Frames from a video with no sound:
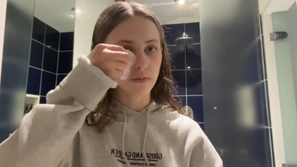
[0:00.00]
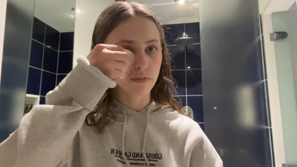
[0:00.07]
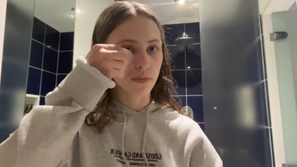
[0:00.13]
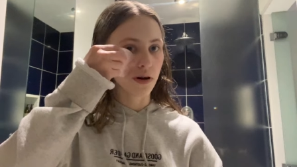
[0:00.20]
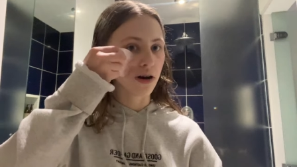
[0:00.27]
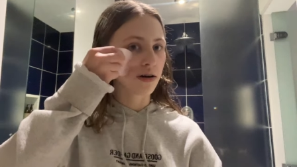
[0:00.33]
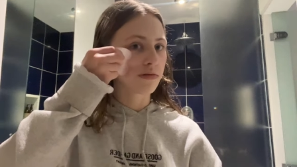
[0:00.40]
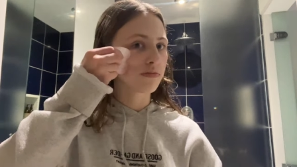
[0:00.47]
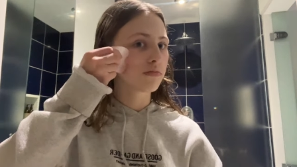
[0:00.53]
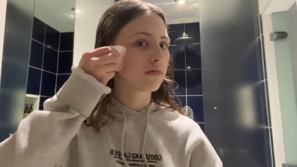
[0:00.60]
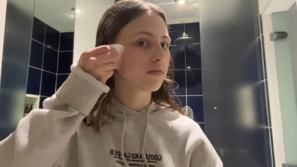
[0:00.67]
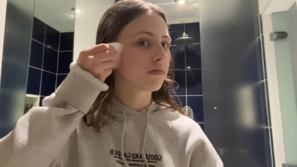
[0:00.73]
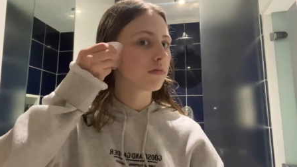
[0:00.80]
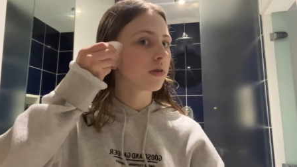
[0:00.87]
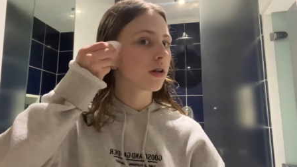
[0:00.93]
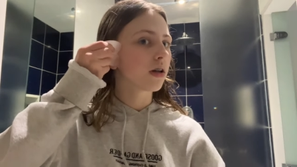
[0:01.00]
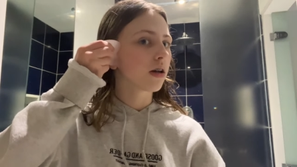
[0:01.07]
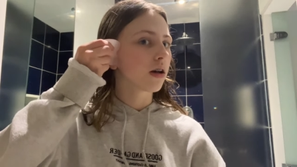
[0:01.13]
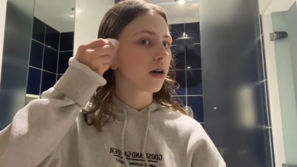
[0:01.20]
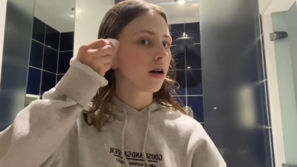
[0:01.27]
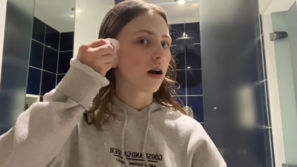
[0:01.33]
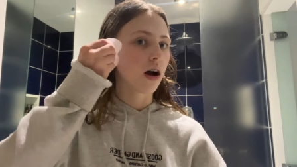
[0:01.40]
But
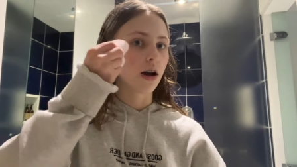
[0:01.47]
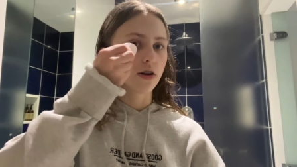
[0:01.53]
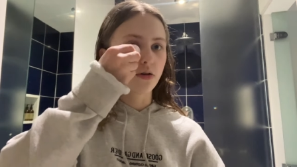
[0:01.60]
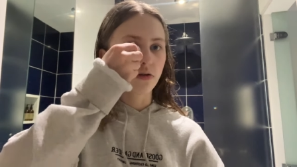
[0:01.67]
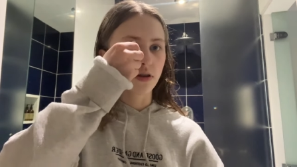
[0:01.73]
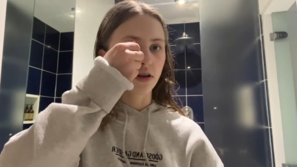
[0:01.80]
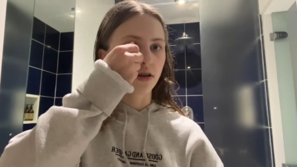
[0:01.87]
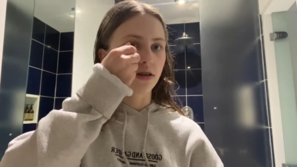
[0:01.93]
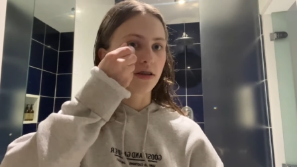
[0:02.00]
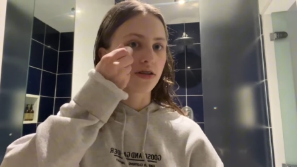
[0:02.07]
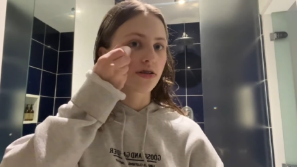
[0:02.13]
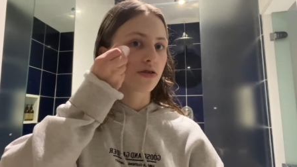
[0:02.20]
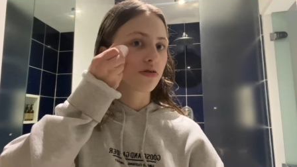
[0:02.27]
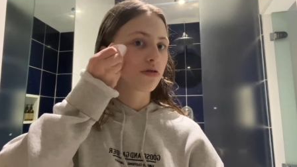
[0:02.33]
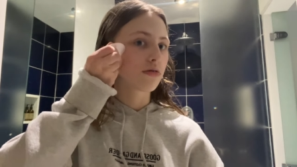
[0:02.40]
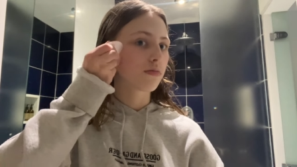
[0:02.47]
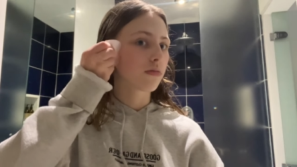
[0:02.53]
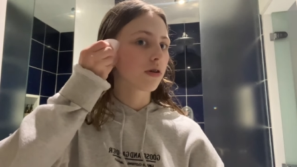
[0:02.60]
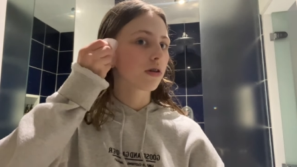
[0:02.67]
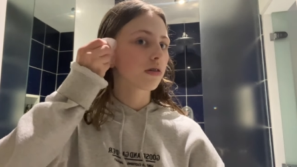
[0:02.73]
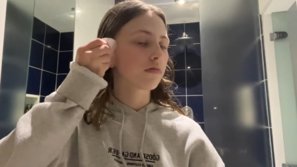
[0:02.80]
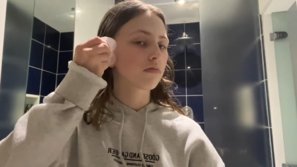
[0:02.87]
I do think it does do
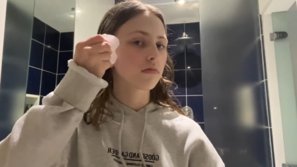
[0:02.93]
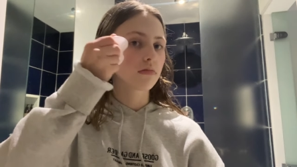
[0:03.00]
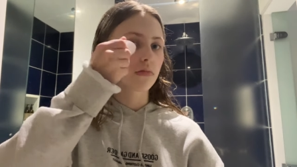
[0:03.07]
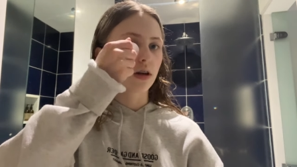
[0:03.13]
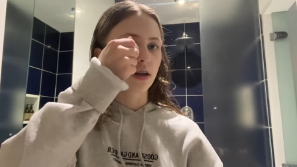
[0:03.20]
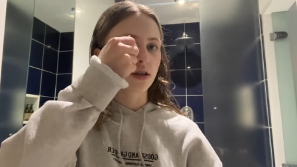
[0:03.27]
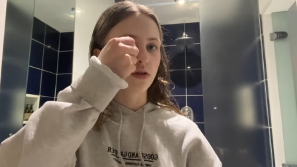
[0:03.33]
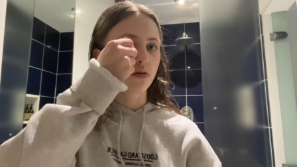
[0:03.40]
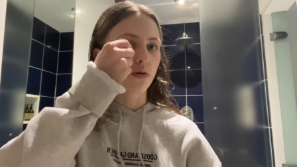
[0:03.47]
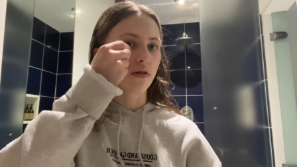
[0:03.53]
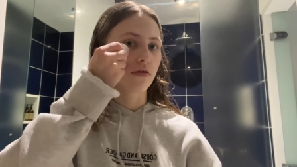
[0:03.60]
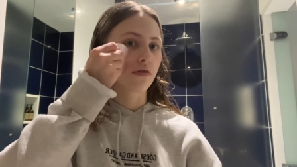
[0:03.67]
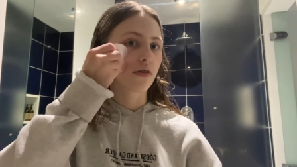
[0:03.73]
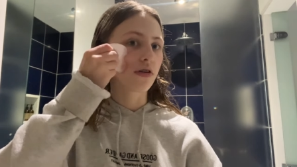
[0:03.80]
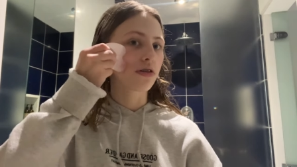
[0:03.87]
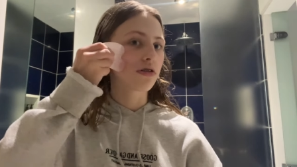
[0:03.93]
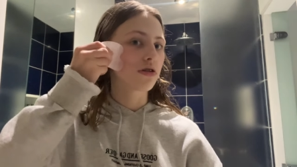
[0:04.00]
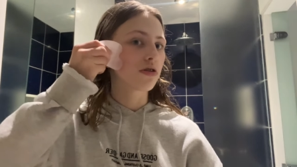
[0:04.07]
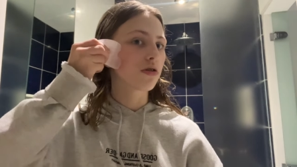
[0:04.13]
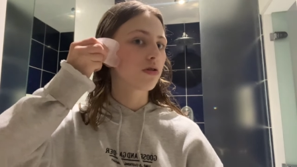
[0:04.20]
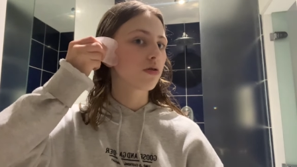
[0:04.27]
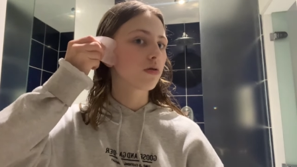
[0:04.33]
something and it's quite fun to
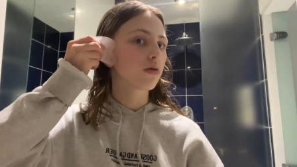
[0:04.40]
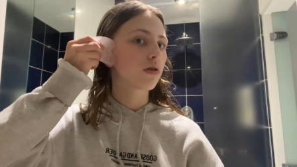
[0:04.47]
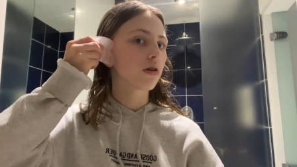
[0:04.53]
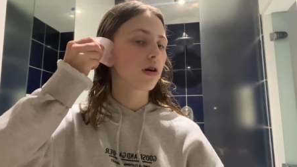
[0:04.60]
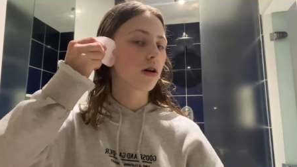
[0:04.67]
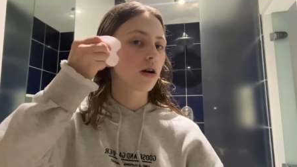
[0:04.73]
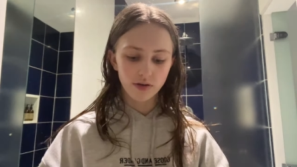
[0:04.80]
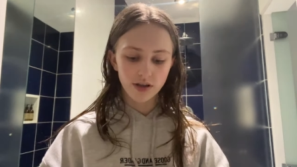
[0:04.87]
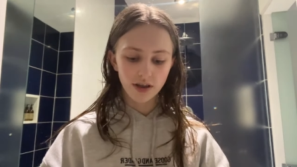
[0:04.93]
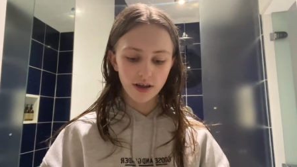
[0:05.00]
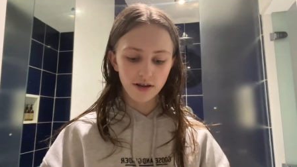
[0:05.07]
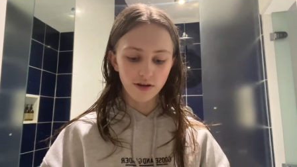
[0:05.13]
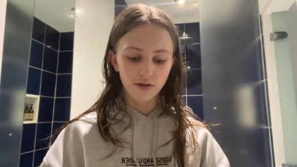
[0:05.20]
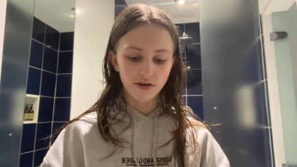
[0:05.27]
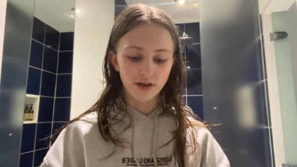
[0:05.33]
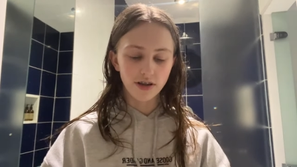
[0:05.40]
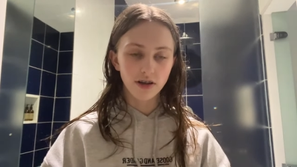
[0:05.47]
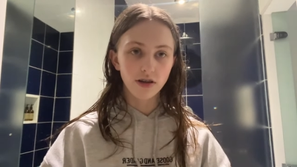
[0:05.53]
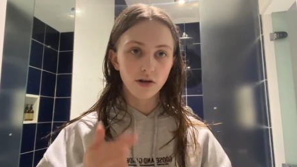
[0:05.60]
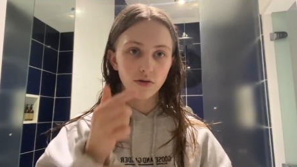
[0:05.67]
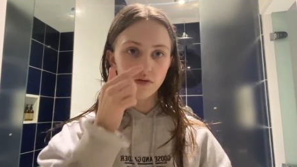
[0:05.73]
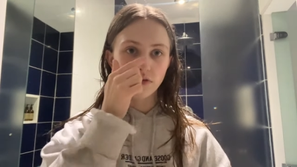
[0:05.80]
do was thinking though, because I didn't
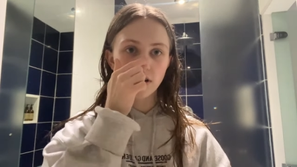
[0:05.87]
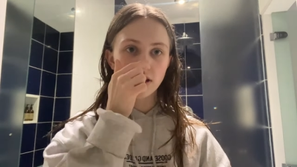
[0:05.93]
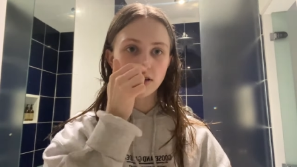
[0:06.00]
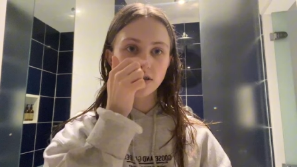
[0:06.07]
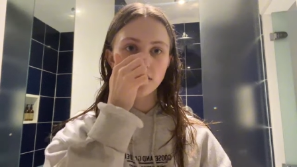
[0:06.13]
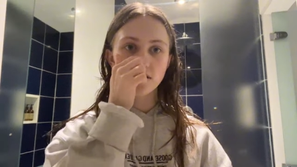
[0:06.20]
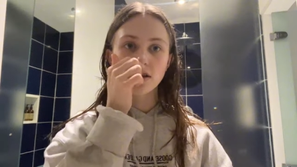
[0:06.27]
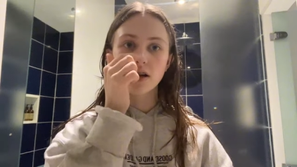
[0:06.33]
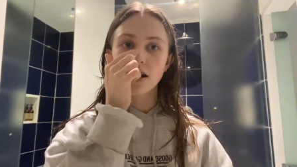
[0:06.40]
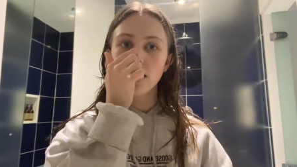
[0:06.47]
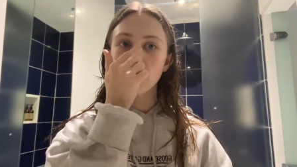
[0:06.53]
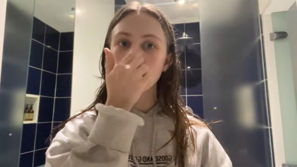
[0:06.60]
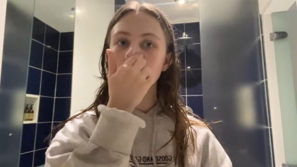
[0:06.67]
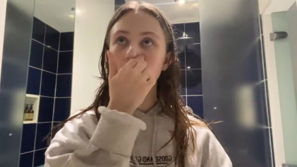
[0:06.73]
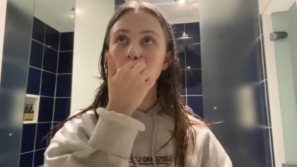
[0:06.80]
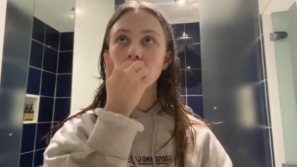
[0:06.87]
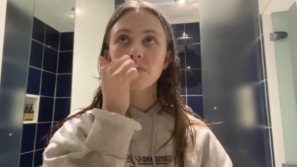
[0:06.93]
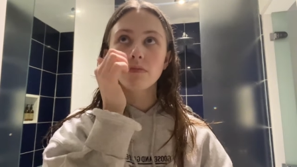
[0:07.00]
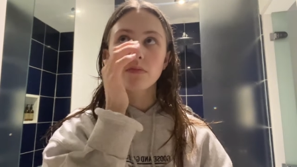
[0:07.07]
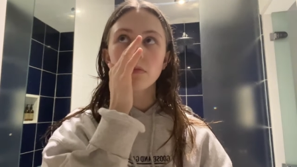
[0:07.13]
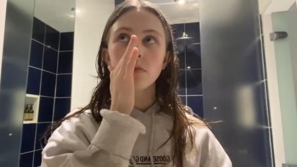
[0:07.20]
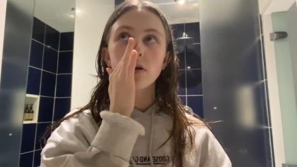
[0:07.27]
go in for lessons today,
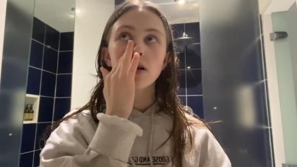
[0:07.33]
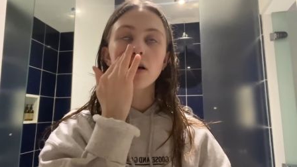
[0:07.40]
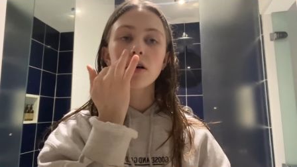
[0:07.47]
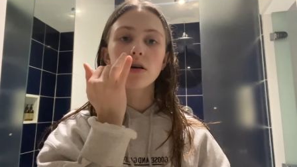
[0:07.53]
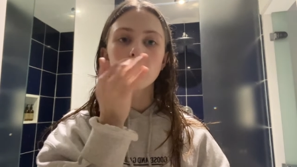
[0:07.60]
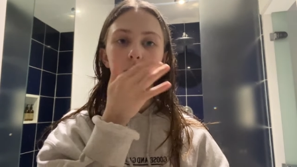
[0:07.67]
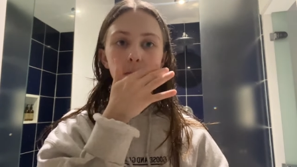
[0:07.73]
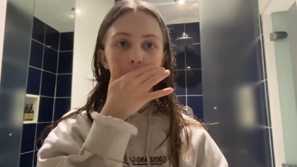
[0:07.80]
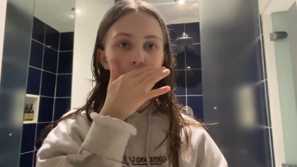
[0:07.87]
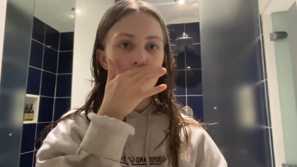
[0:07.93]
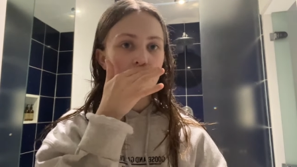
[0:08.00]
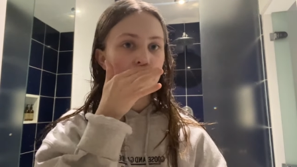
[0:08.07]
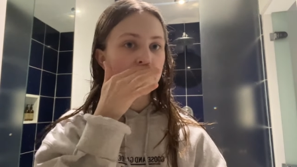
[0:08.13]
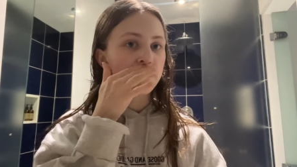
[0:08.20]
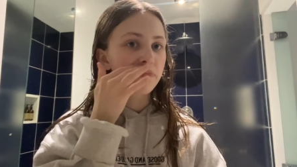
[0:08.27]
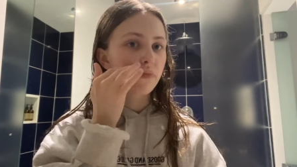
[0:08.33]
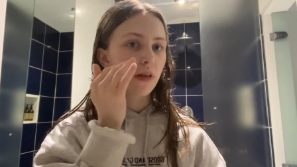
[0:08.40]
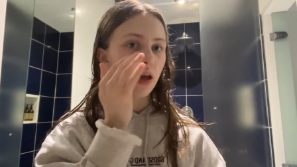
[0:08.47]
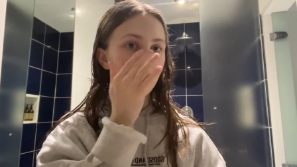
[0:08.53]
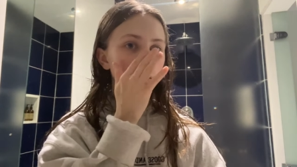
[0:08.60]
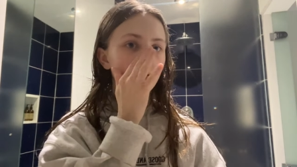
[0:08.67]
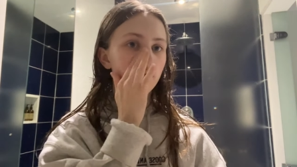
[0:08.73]
um,
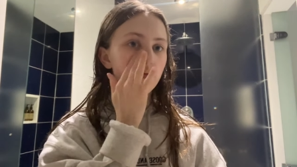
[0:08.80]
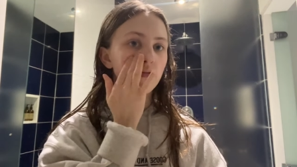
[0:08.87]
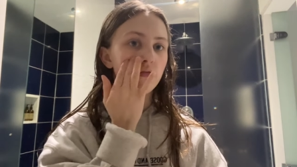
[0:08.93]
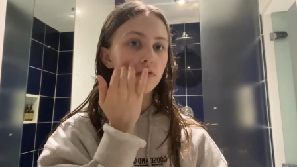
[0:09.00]
and I've,